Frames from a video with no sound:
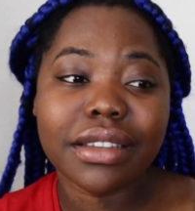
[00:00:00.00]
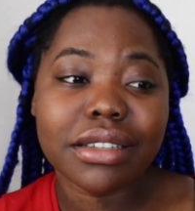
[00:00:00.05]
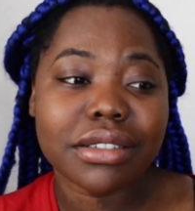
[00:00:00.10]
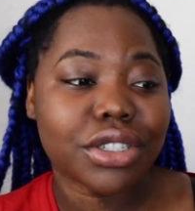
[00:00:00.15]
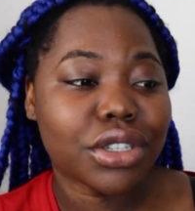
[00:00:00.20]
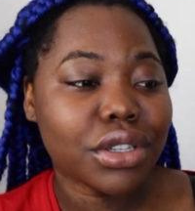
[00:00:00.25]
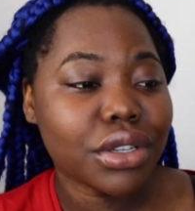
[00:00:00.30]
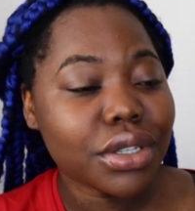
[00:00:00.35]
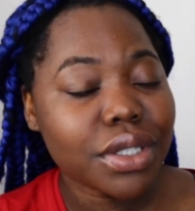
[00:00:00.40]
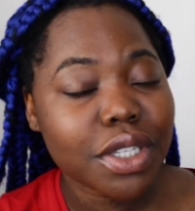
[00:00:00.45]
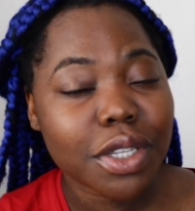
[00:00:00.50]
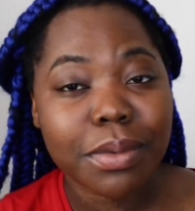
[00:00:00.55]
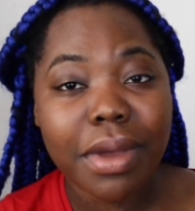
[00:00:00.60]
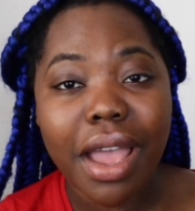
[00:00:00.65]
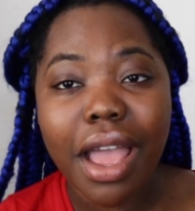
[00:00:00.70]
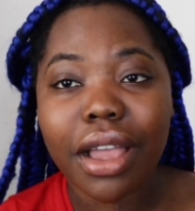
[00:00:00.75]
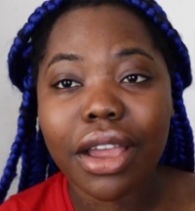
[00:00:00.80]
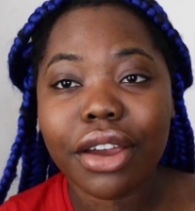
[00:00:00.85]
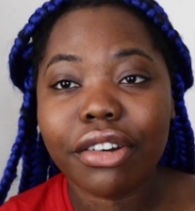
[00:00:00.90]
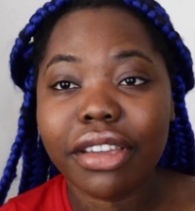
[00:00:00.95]
YouTube
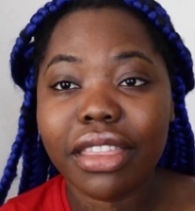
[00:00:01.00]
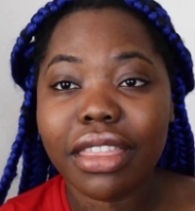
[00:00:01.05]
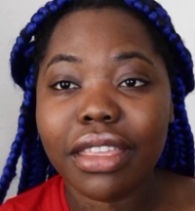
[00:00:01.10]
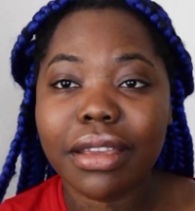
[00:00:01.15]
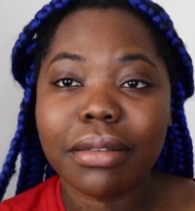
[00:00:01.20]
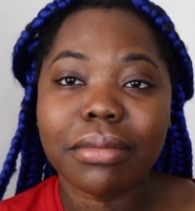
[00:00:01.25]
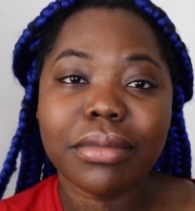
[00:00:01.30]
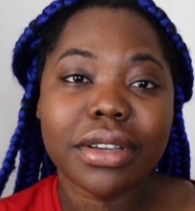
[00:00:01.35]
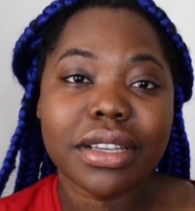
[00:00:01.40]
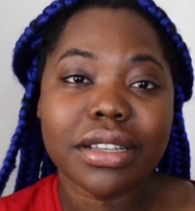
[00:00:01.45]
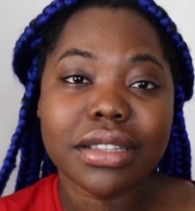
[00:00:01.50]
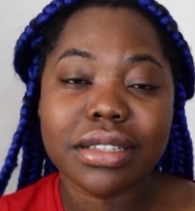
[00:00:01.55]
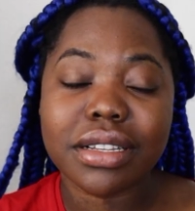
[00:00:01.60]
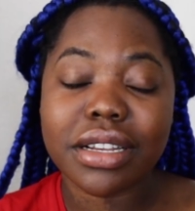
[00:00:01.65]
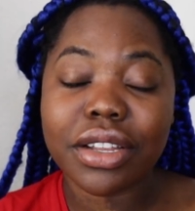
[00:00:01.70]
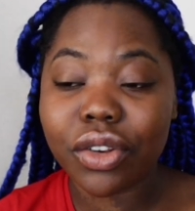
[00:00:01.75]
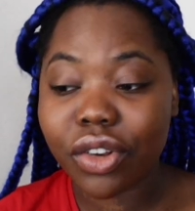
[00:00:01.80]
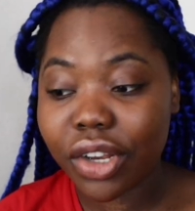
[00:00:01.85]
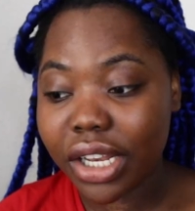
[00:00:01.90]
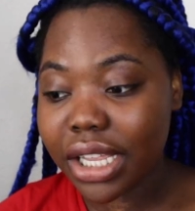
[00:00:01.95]
algorithm is
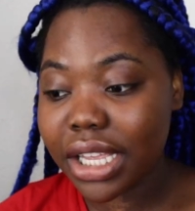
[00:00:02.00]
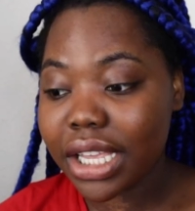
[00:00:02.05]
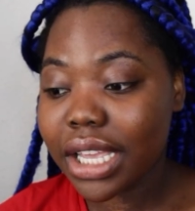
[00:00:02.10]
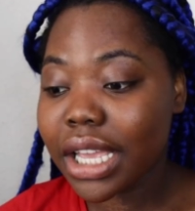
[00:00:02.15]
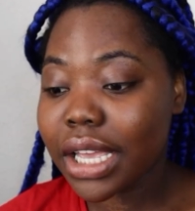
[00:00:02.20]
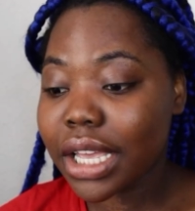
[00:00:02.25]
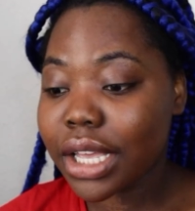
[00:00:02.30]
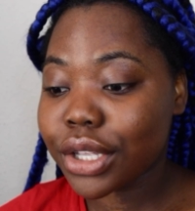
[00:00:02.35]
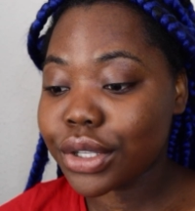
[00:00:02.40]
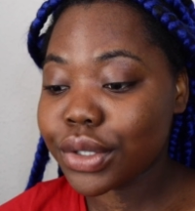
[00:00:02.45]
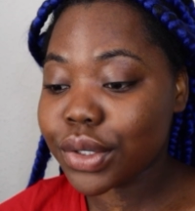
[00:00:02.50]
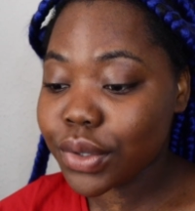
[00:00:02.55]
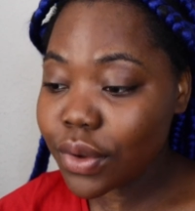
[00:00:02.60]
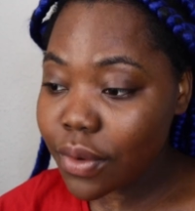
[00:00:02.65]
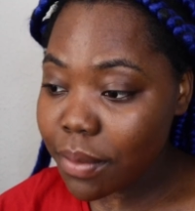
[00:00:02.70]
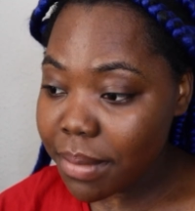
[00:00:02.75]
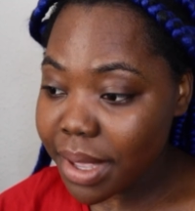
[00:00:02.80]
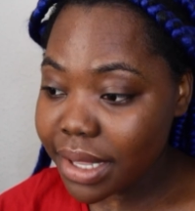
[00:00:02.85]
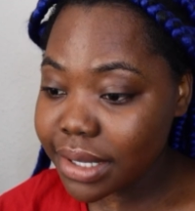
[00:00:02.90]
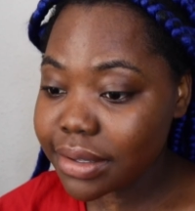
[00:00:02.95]
literally so
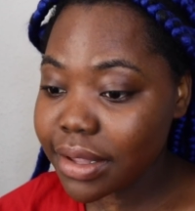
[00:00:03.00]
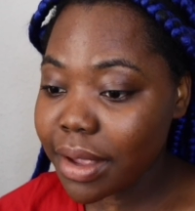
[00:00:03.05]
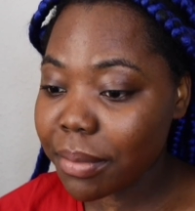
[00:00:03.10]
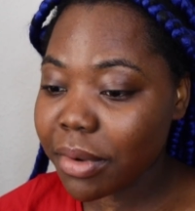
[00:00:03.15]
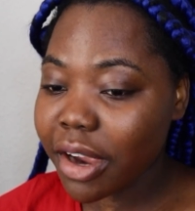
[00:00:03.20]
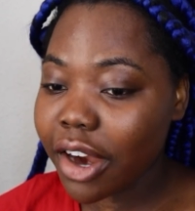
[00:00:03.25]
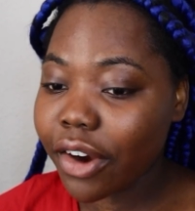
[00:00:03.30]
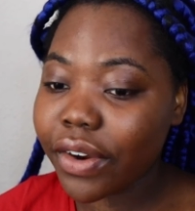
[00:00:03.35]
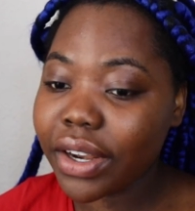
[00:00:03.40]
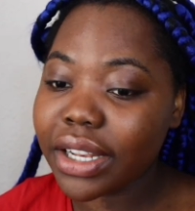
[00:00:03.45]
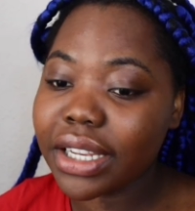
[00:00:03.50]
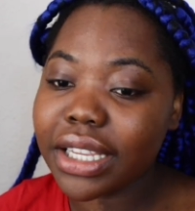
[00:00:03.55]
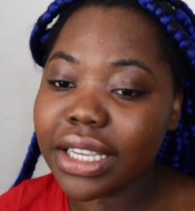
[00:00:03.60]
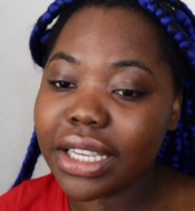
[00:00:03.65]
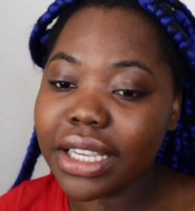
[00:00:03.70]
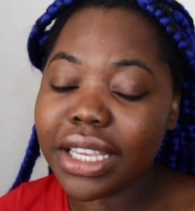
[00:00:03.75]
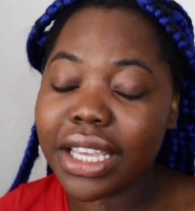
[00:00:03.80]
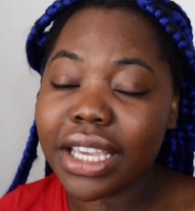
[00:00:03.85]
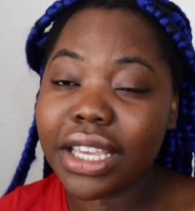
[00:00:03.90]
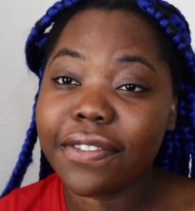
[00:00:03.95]
messed up
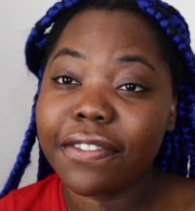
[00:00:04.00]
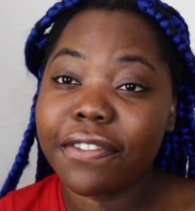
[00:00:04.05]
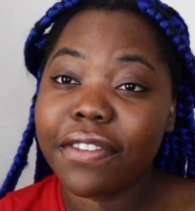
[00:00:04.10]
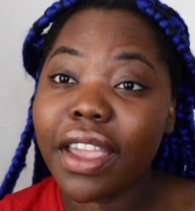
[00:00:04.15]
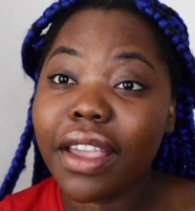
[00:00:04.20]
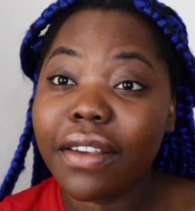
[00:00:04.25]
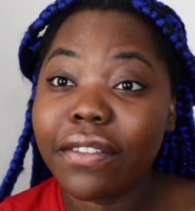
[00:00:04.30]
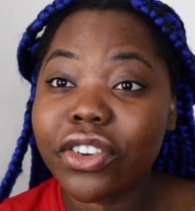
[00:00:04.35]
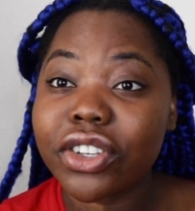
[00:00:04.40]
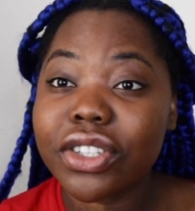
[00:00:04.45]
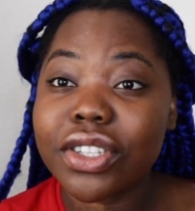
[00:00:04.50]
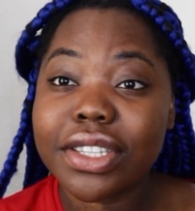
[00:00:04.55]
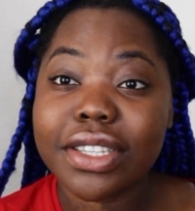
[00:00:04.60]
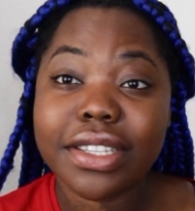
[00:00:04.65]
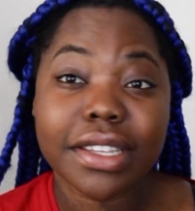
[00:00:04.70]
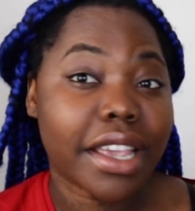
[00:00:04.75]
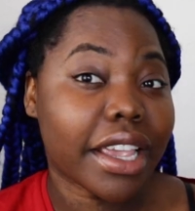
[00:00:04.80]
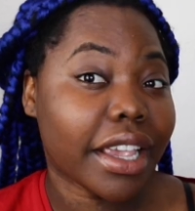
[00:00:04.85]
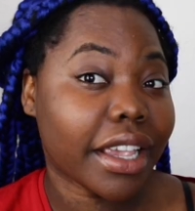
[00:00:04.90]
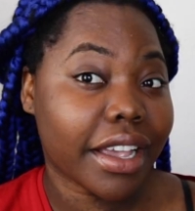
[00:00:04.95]
currently. It favors
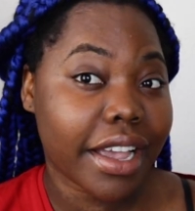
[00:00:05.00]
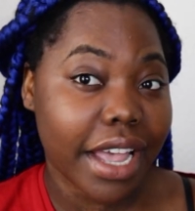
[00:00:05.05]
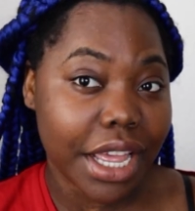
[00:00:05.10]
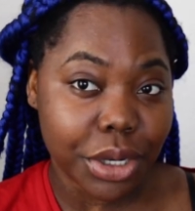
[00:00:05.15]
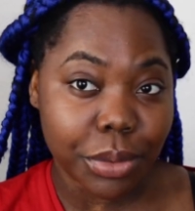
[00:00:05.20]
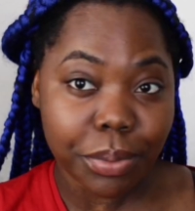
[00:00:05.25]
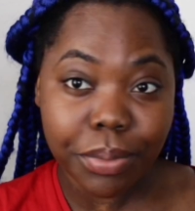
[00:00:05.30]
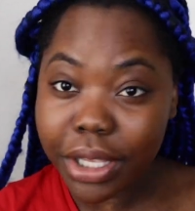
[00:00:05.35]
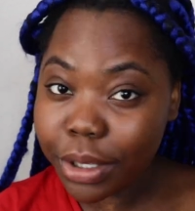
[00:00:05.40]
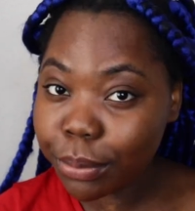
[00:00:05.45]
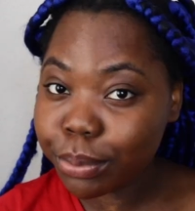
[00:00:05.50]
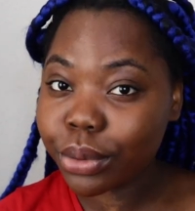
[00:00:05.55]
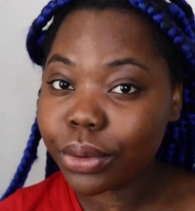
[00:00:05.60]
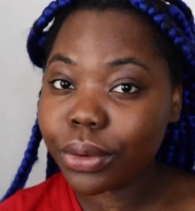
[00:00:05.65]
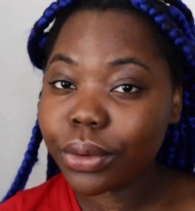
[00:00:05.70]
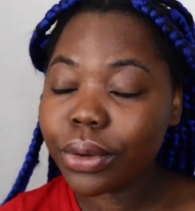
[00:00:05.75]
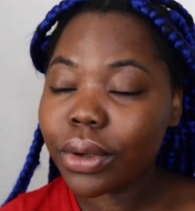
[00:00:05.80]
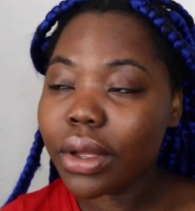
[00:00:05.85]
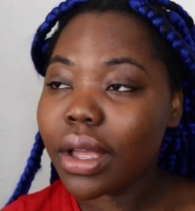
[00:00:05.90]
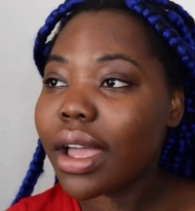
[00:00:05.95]
certain kind of
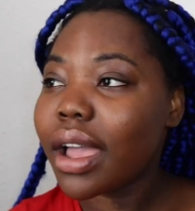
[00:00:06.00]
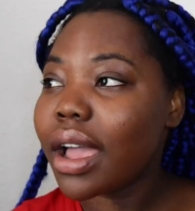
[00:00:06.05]
people.